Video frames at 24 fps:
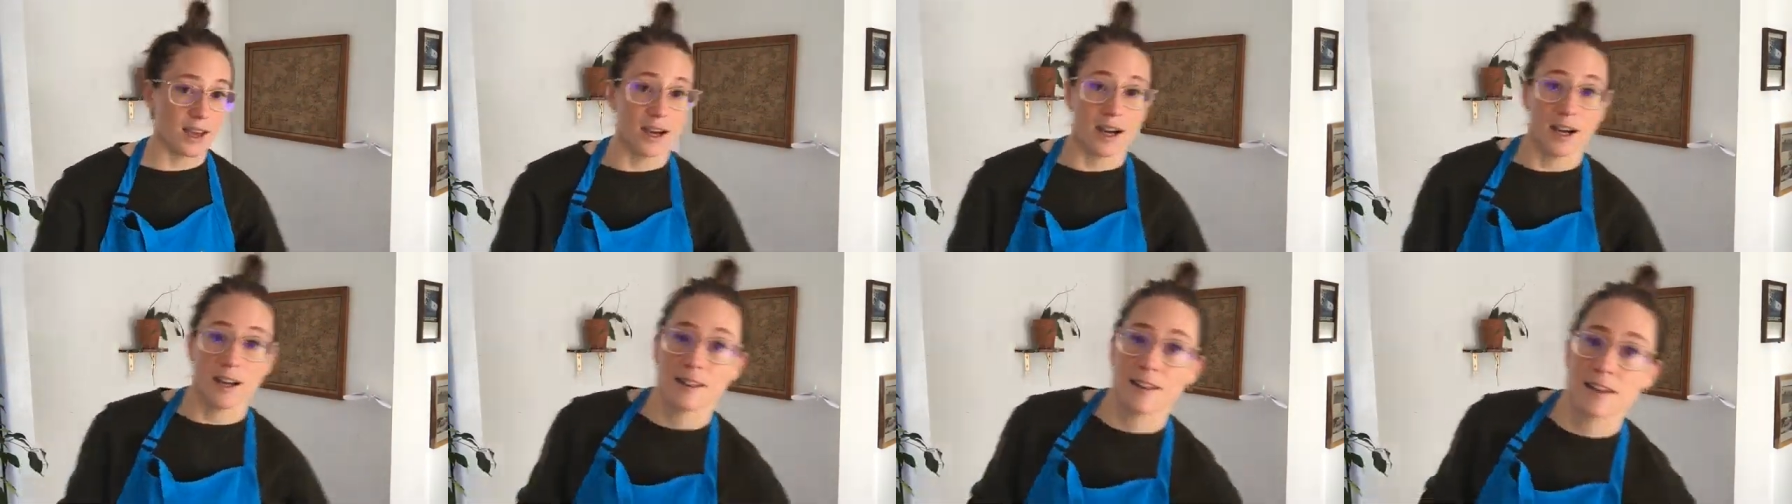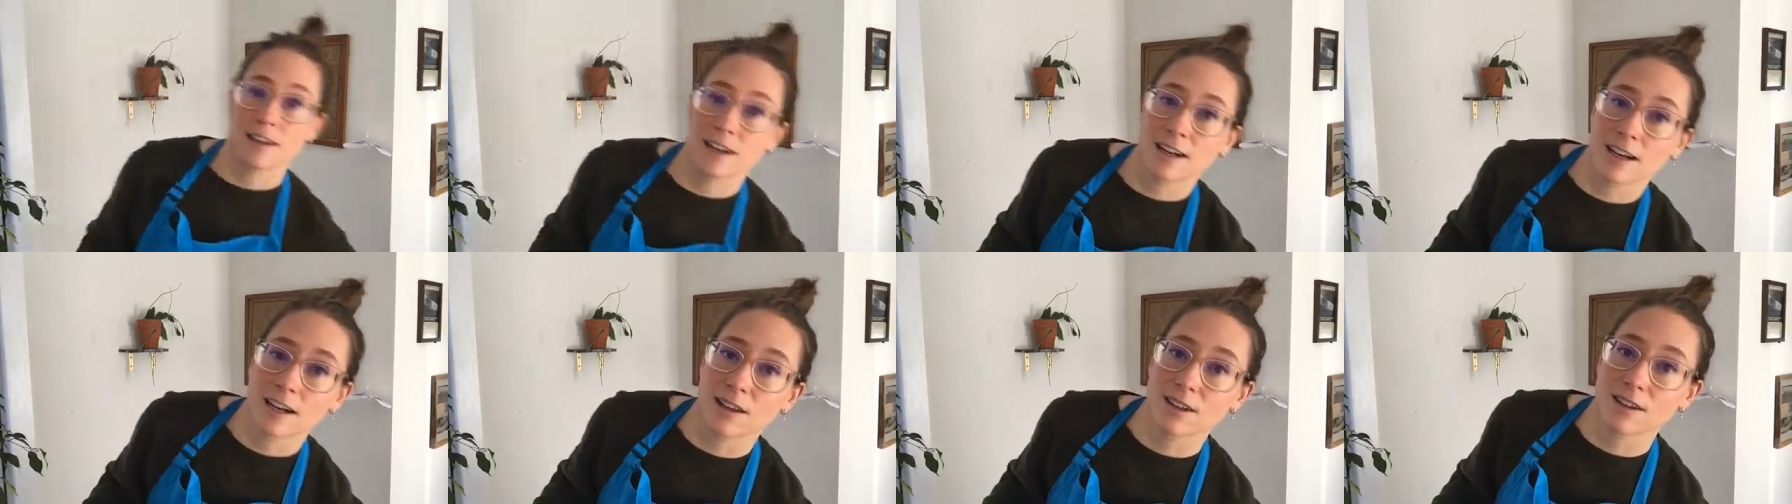And then
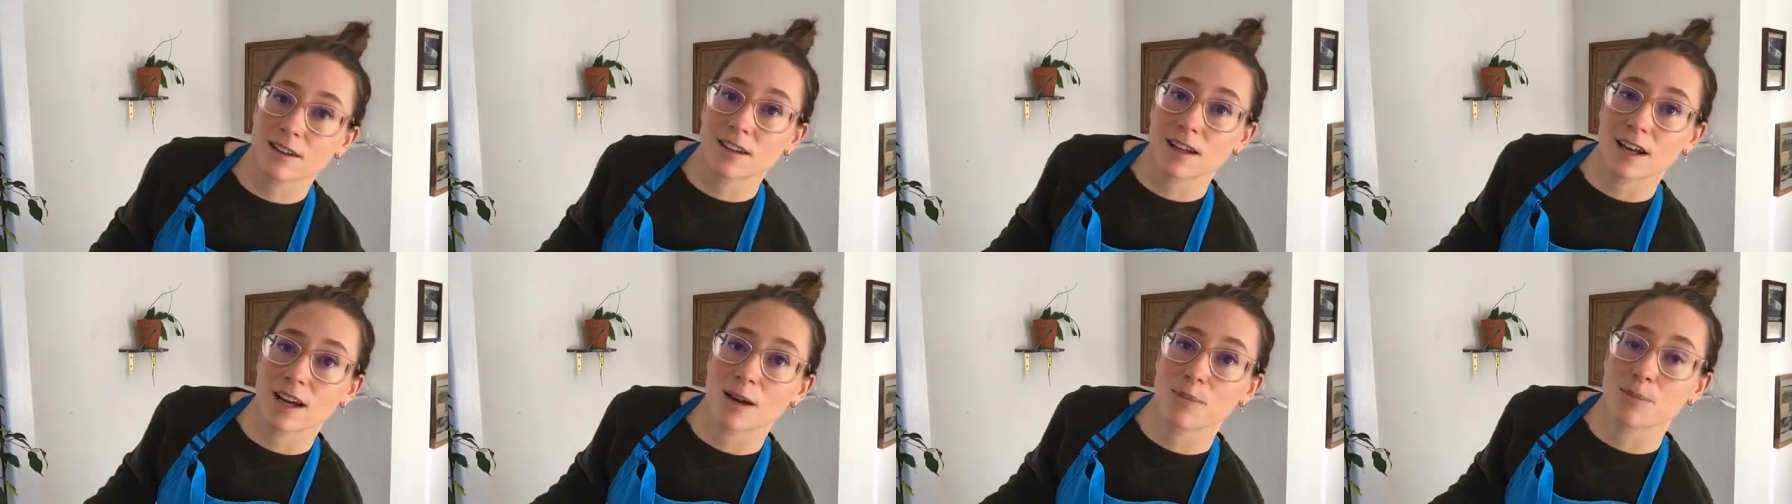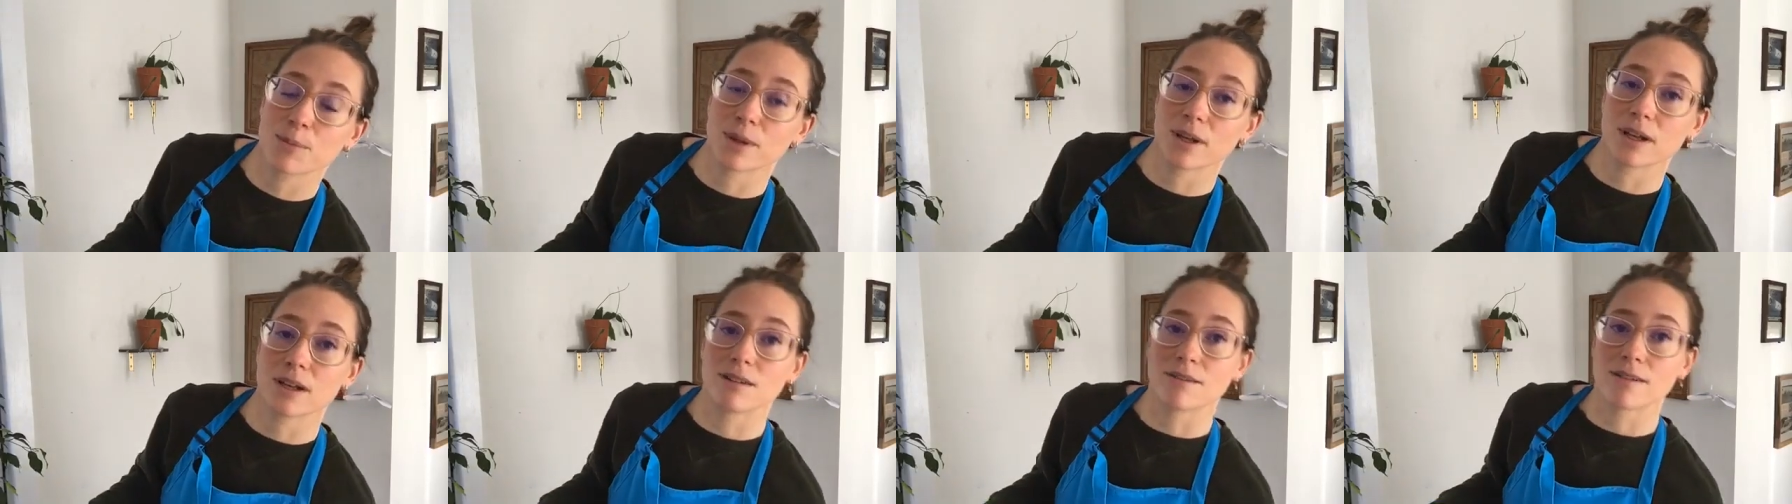another thing I
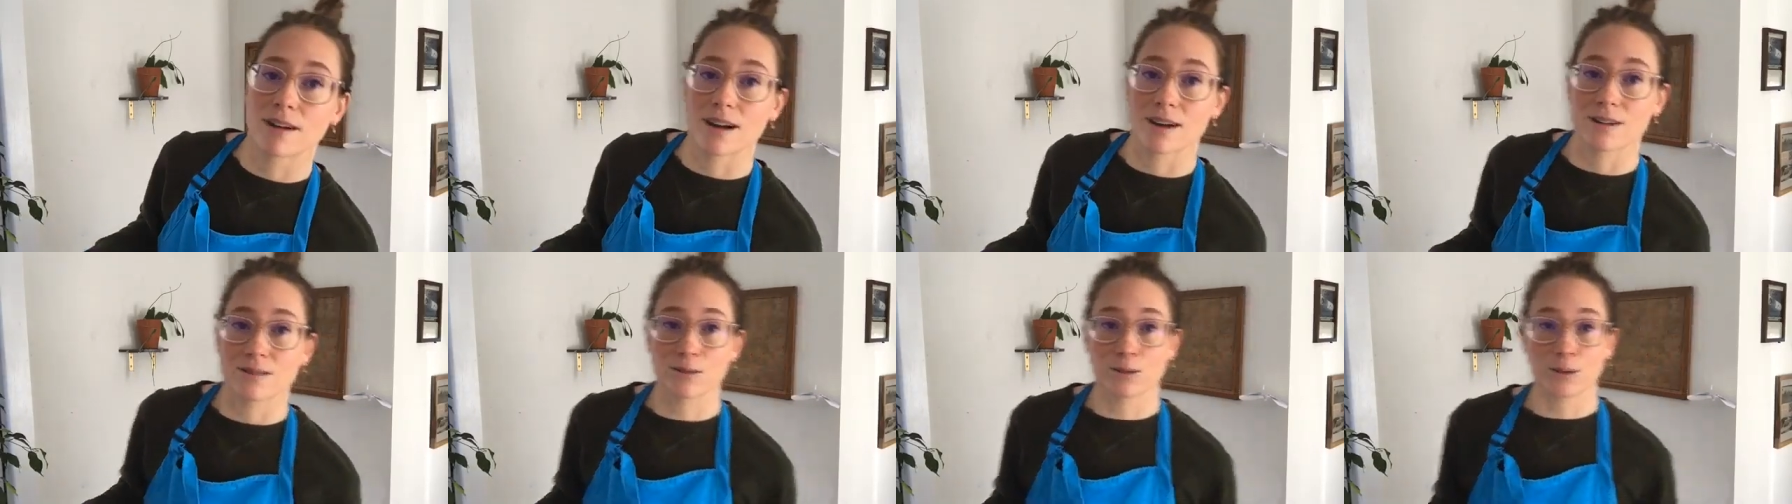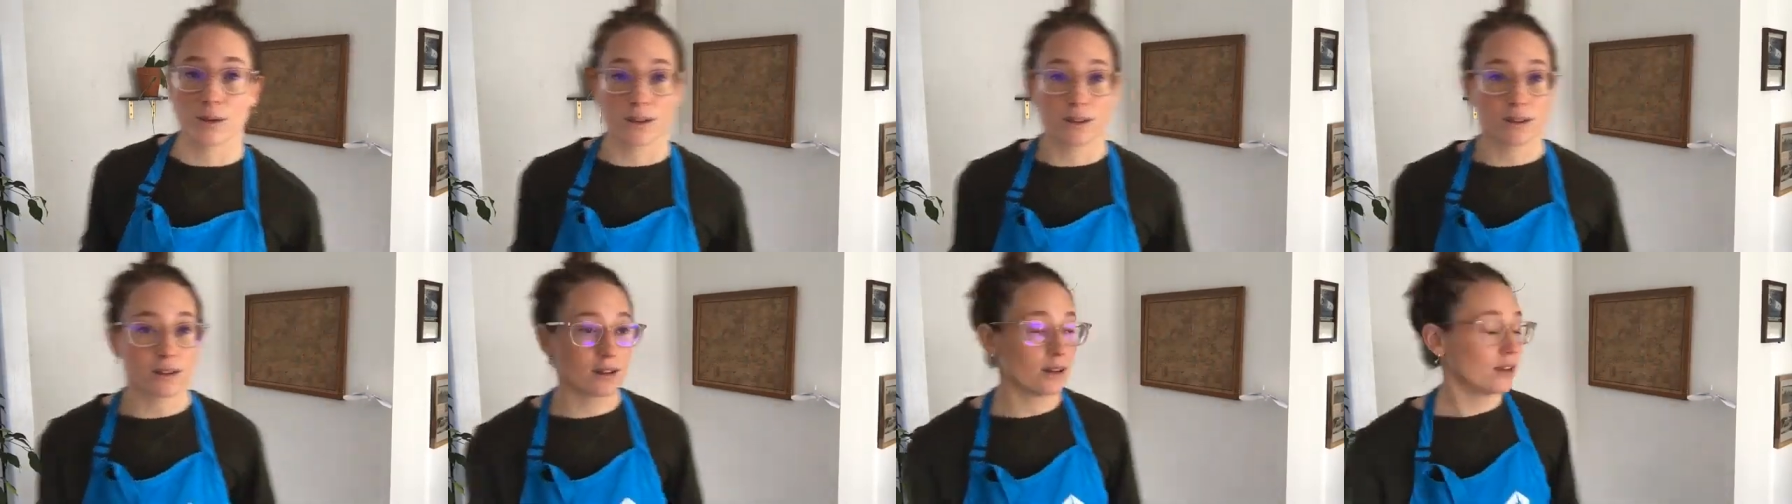played around
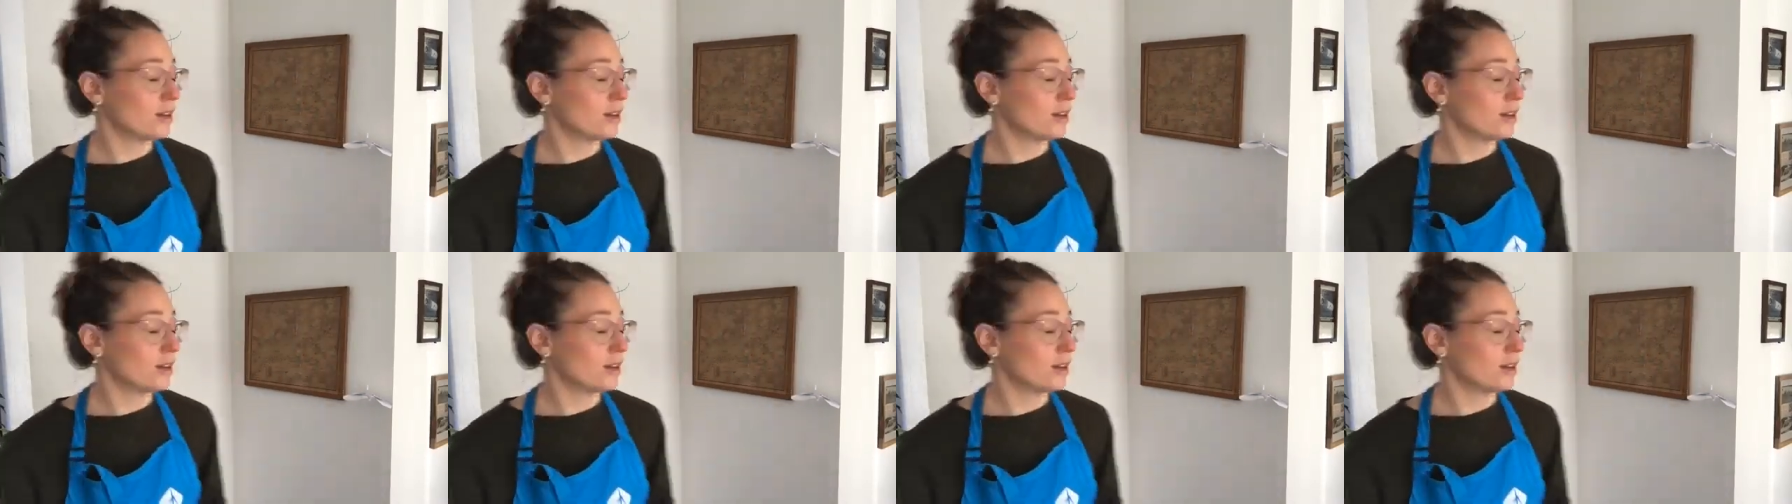with